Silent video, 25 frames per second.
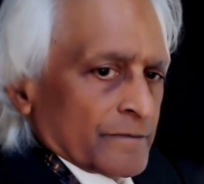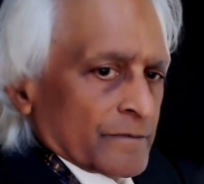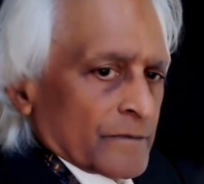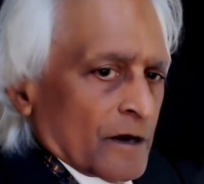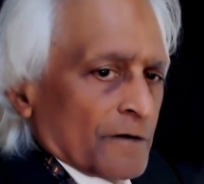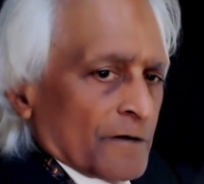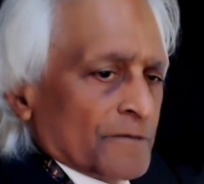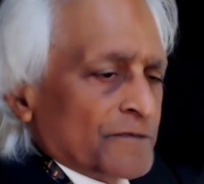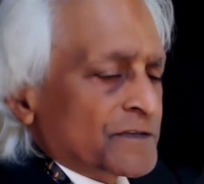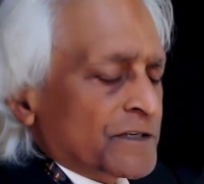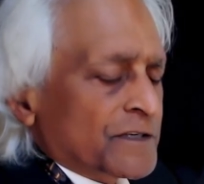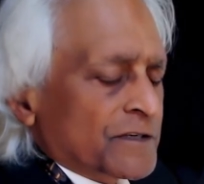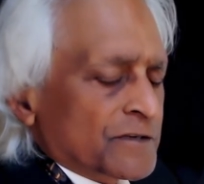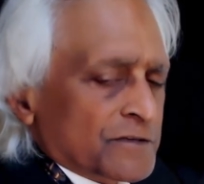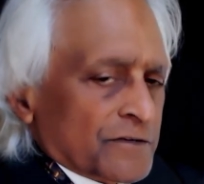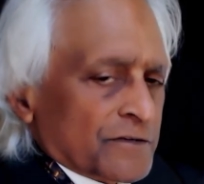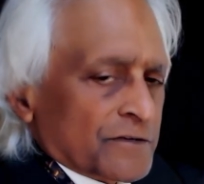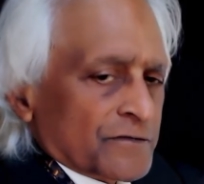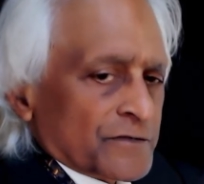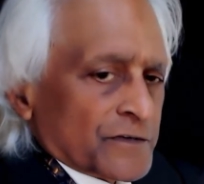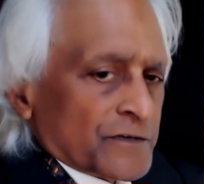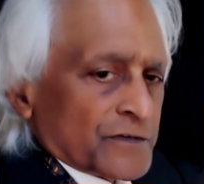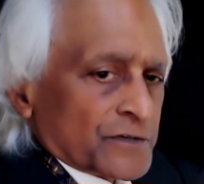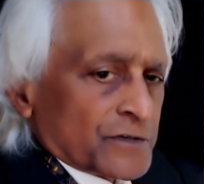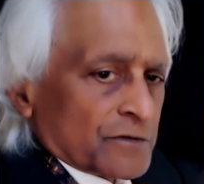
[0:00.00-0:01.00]
officers of
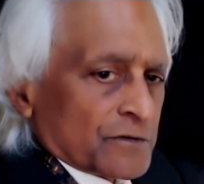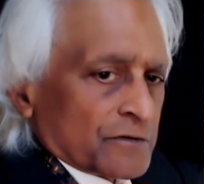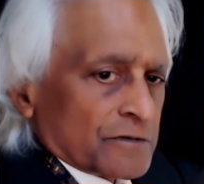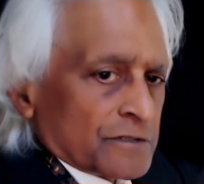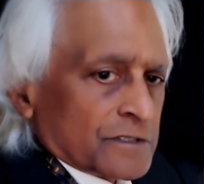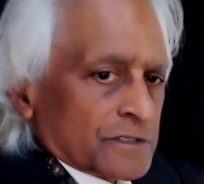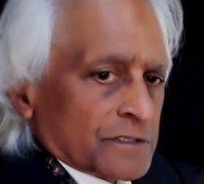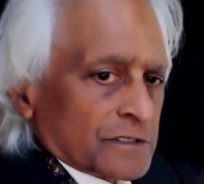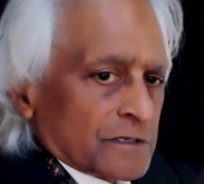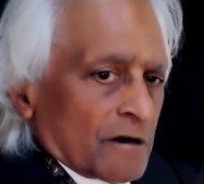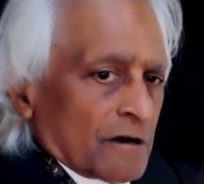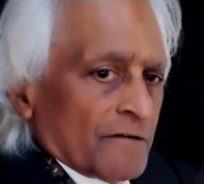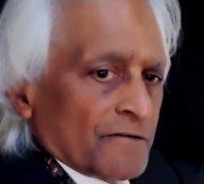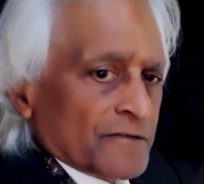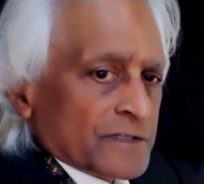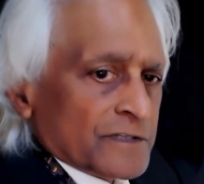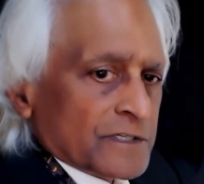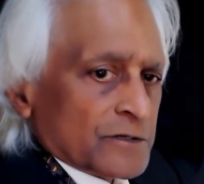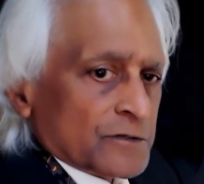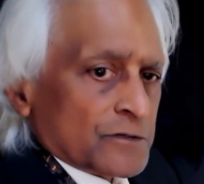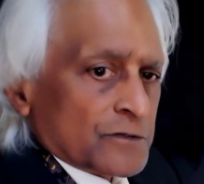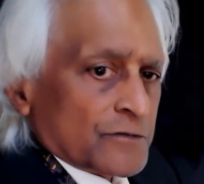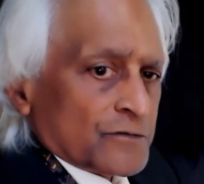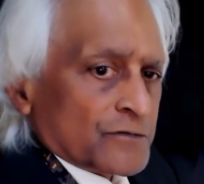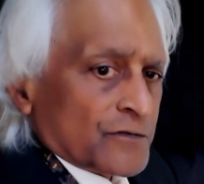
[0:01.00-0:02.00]
the source,
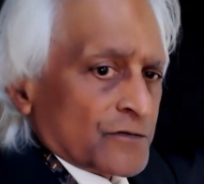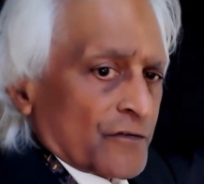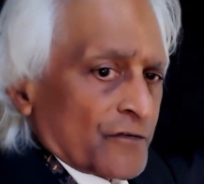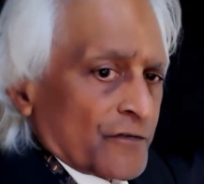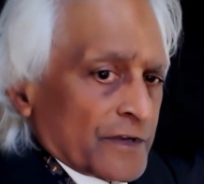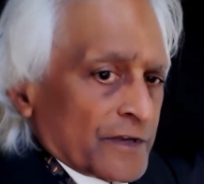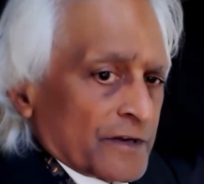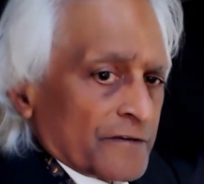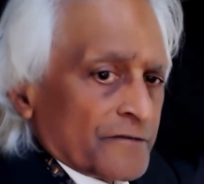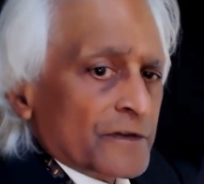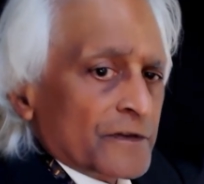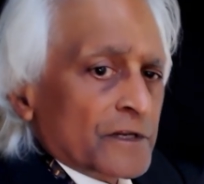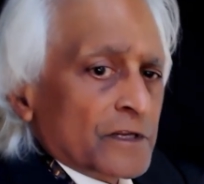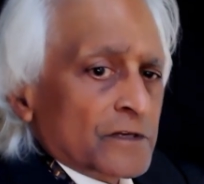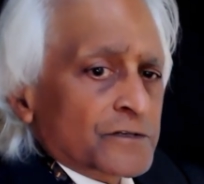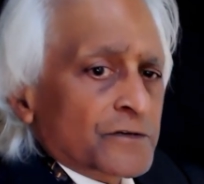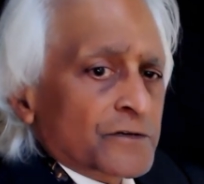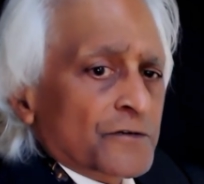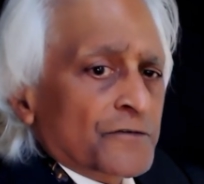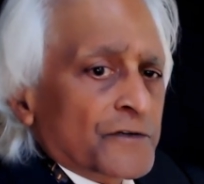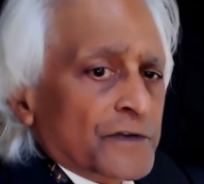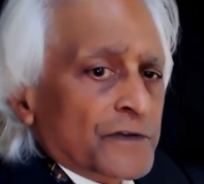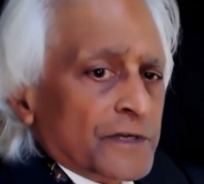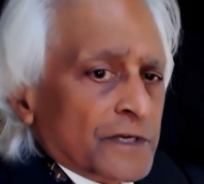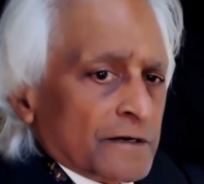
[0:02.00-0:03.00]
officers of Sophia,
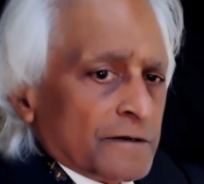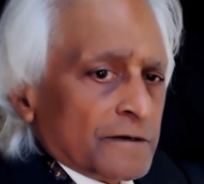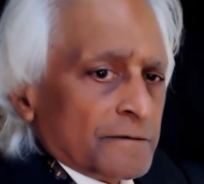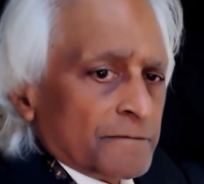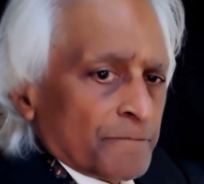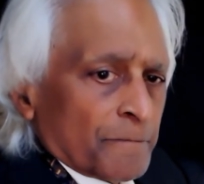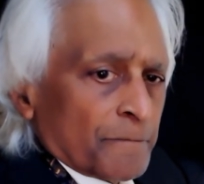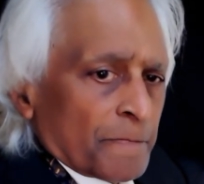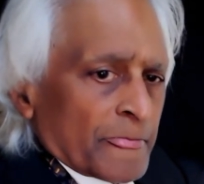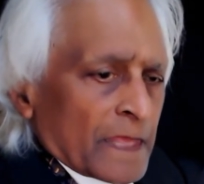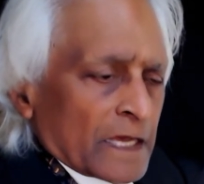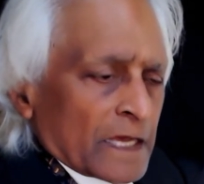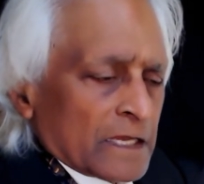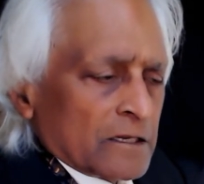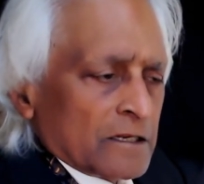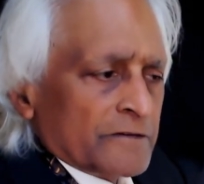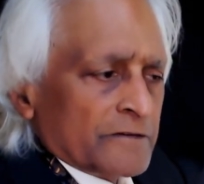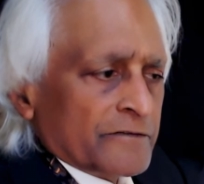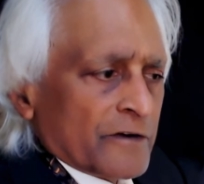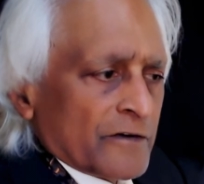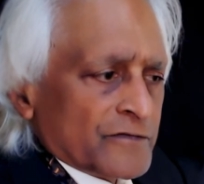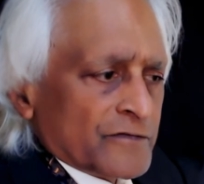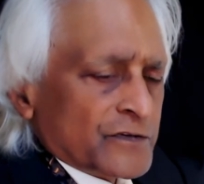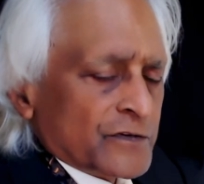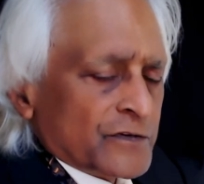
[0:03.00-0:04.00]
philosophia,
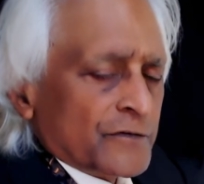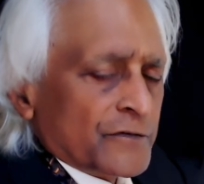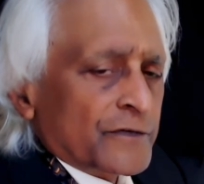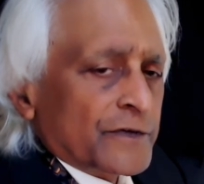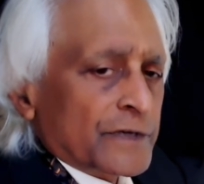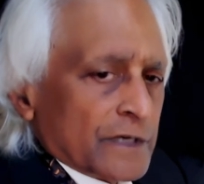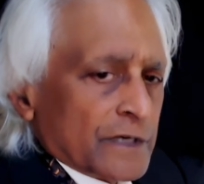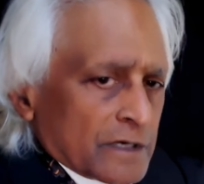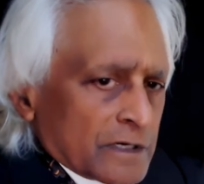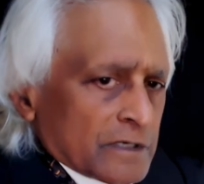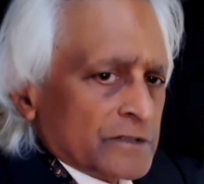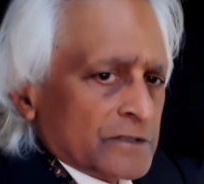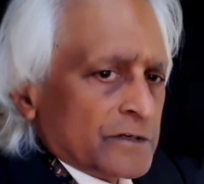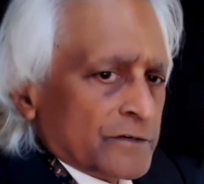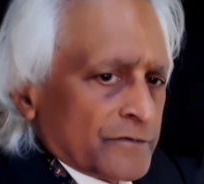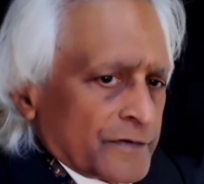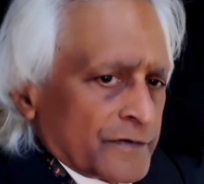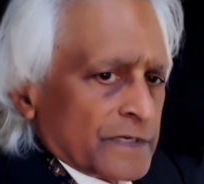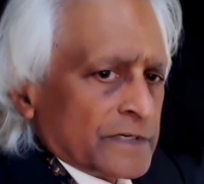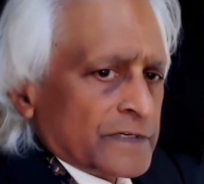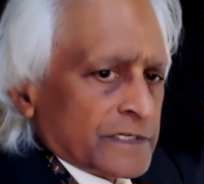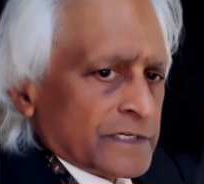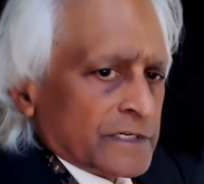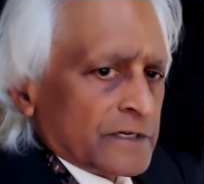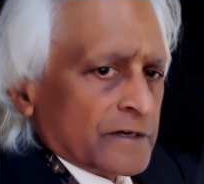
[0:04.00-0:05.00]
lover of Sophia.
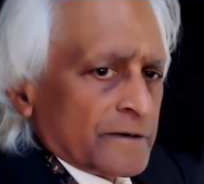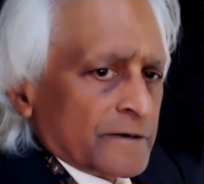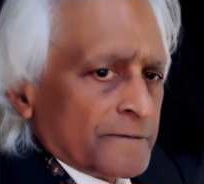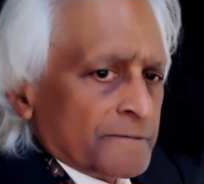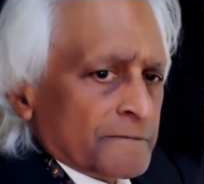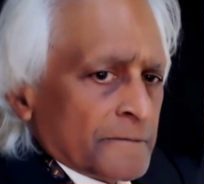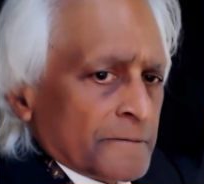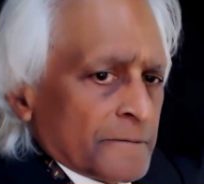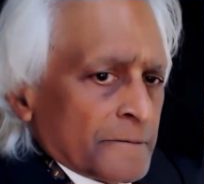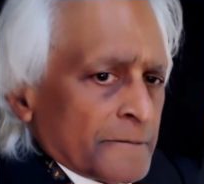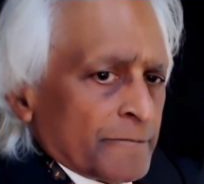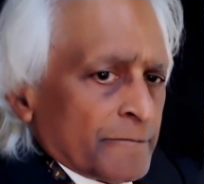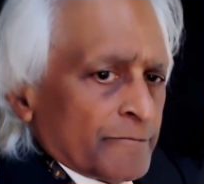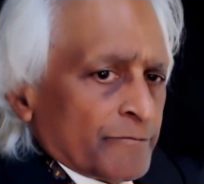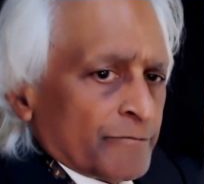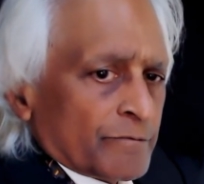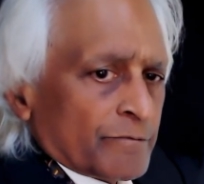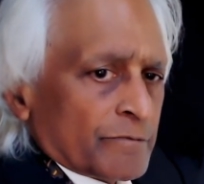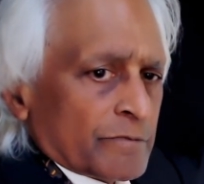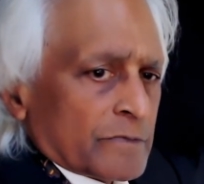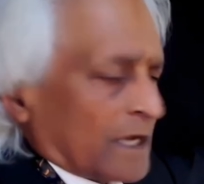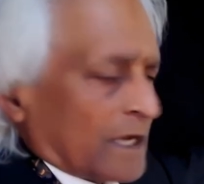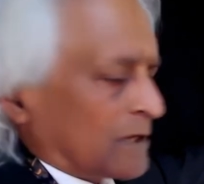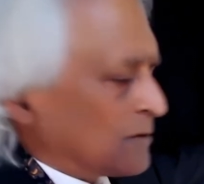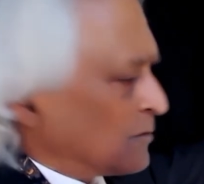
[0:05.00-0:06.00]
Sophia is here.
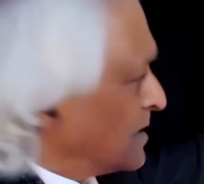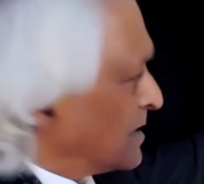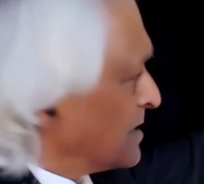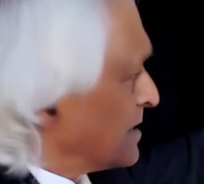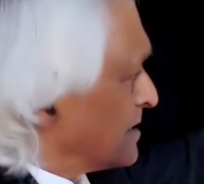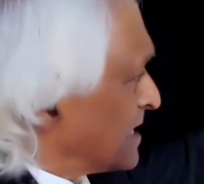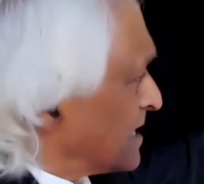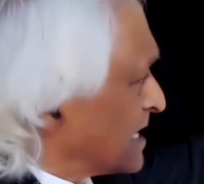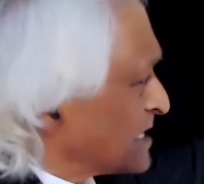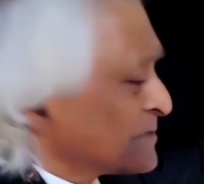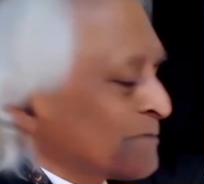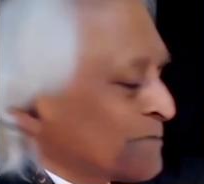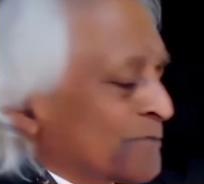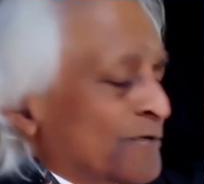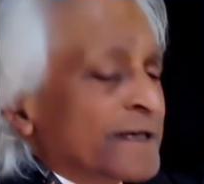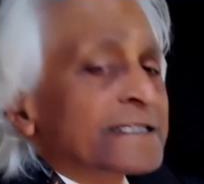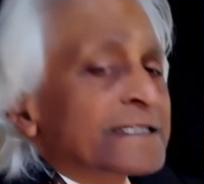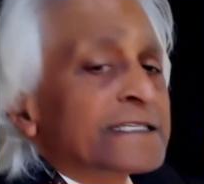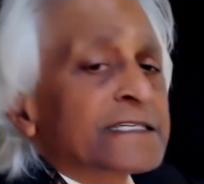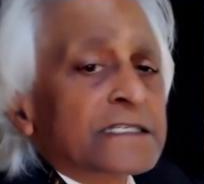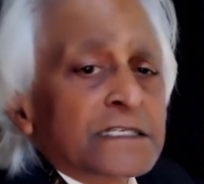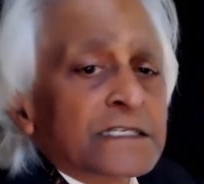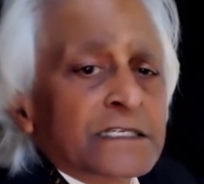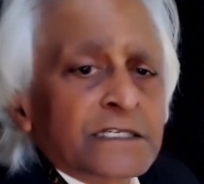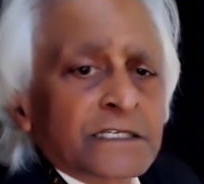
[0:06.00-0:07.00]
And that's
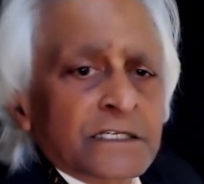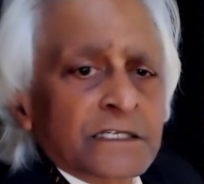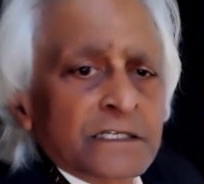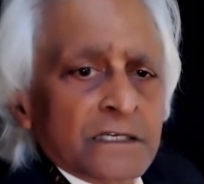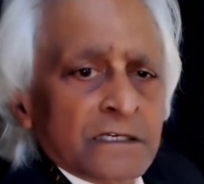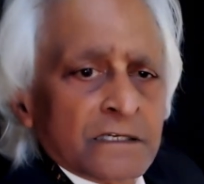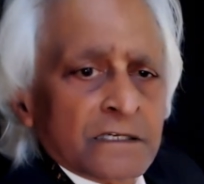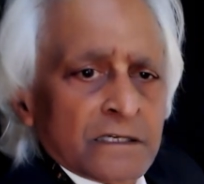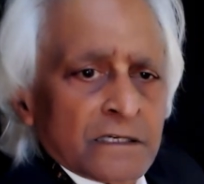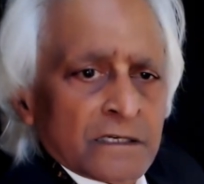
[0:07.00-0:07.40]
presence.